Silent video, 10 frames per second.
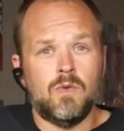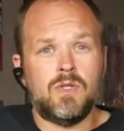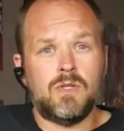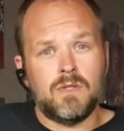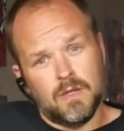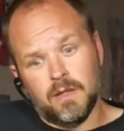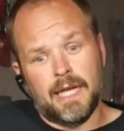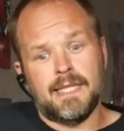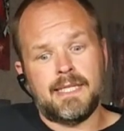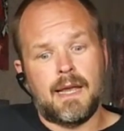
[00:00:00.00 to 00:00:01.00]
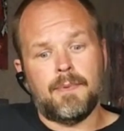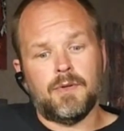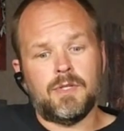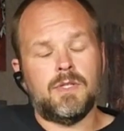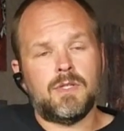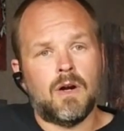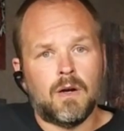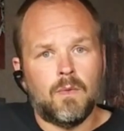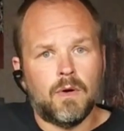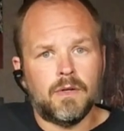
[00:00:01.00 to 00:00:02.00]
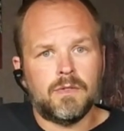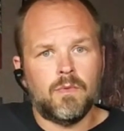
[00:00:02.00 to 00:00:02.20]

lightsabers in Star Wars,